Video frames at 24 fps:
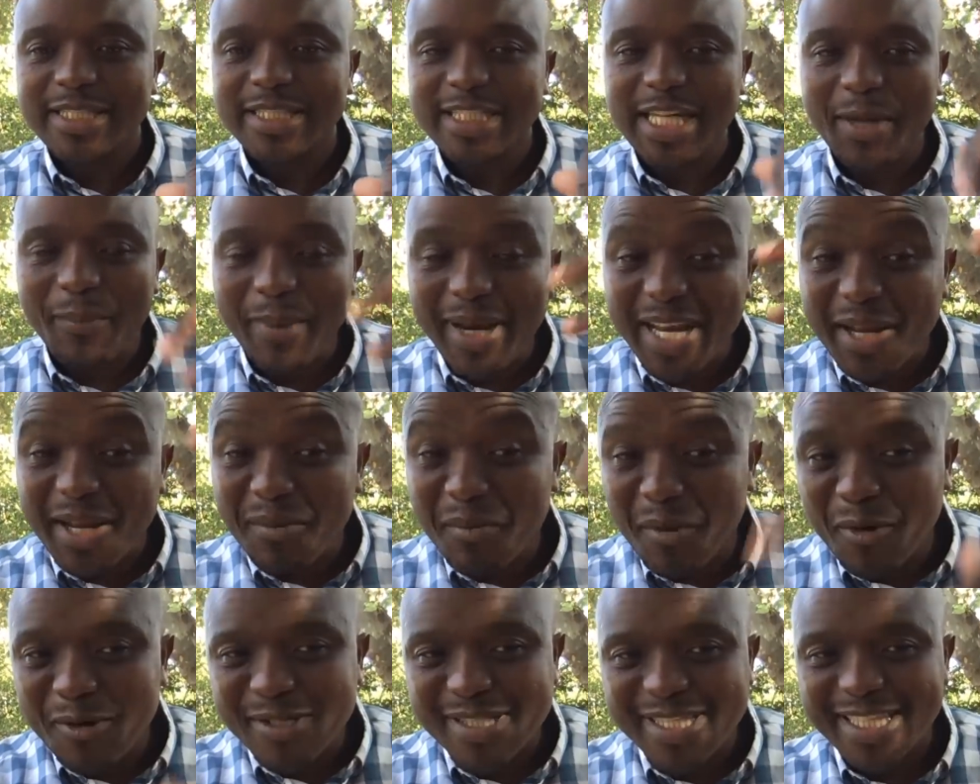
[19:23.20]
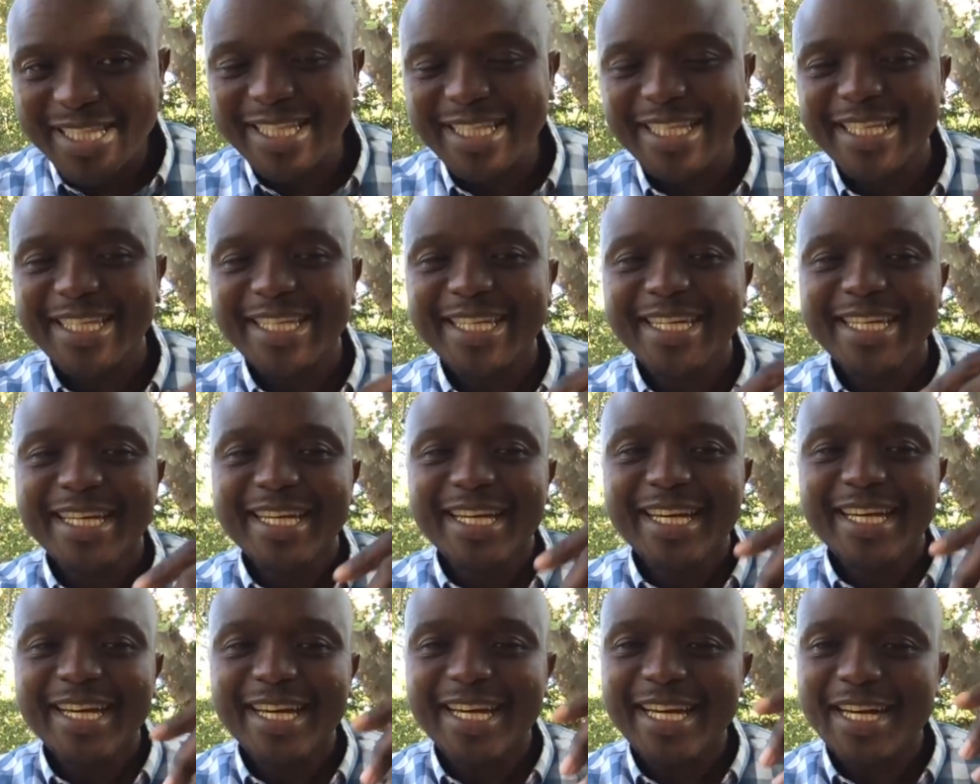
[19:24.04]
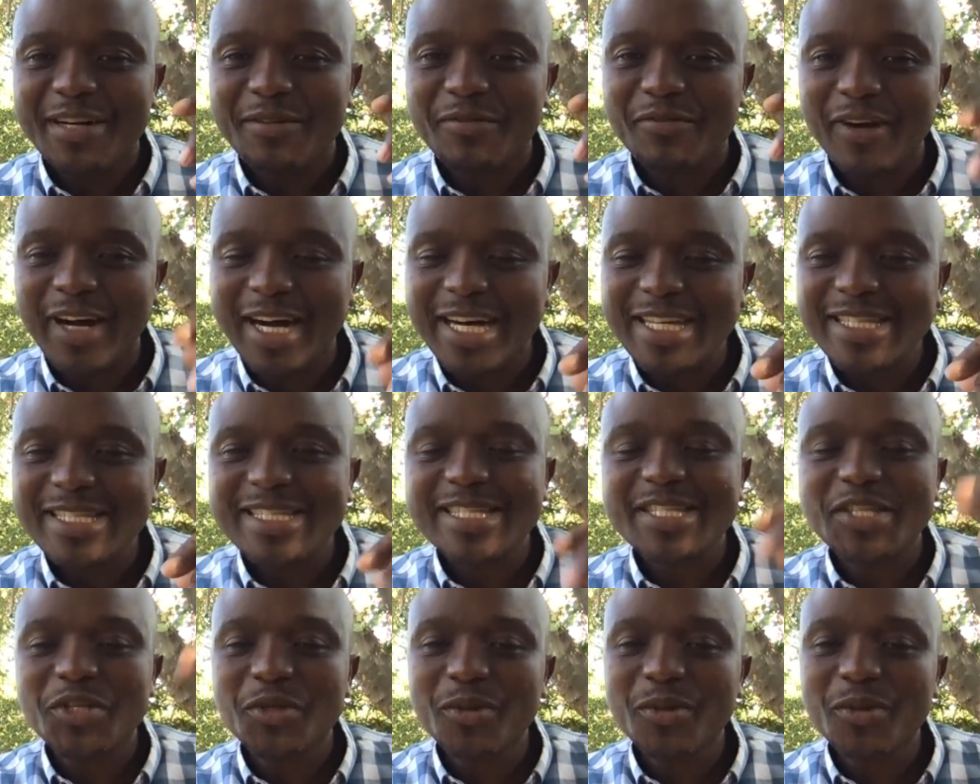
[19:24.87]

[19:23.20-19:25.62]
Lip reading: Germany mostly, France,